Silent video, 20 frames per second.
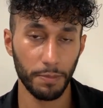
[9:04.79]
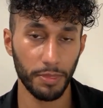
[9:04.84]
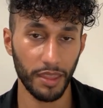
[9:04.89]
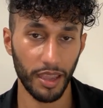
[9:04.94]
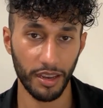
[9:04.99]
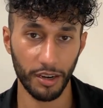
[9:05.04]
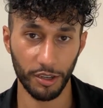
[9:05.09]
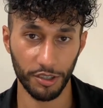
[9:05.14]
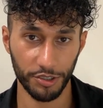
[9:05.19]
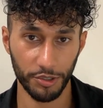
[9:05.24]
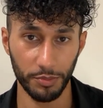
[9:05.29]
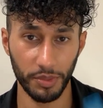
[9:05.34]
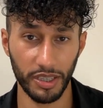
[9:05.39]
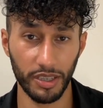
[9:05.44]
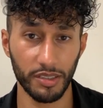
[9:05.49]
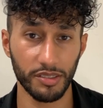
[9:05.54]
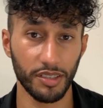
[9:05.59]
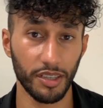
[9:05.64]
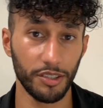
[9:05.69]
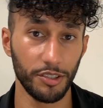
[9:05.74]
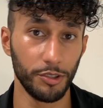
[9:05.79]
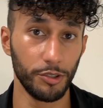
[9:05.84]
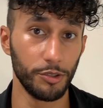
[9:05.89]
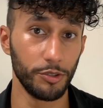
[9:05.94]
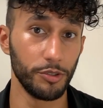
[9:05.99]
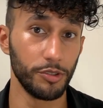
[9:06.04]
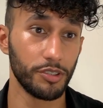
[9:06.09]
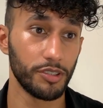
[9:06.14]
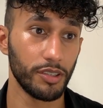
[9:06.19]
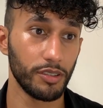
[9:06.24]
and also because I
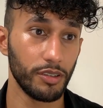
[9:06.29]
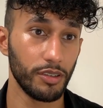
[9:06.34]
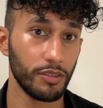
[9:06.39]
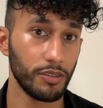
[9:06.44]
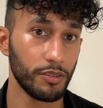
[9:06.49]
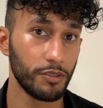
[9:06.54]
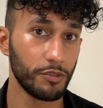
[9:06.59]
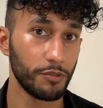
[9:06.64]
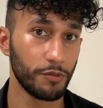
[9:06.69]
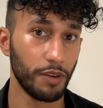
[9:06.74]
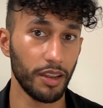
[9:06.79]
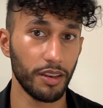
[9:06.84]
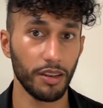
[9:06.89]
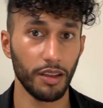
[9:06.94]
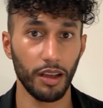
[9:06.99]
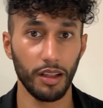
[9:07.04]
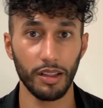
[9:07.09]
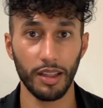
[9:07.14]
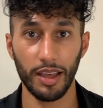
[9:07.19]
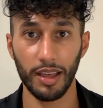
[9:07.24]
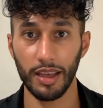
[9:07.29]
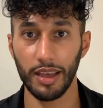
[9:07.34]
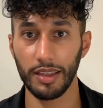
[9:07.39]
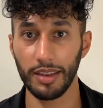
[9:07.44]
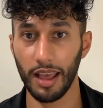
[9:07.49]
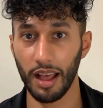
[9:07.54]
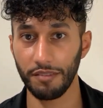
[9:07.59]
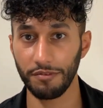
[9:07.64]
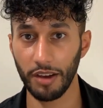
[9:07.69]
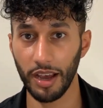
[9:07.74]
use retinol and
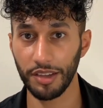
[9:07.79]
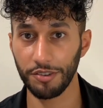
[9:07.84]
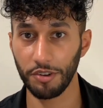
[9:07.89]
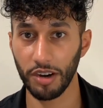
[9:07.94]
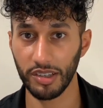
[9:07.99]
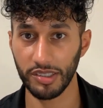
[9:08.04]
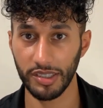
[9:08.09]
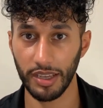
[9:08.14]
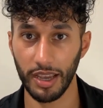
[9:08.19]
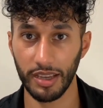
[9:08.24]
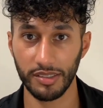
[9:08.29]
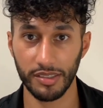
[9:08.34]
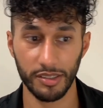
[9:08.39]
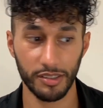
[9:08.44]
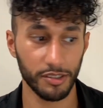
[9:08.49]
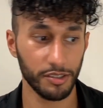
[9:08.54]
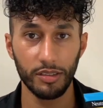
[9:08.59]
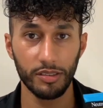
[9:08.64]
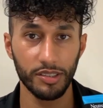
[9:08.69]
alpha hydroxy acids.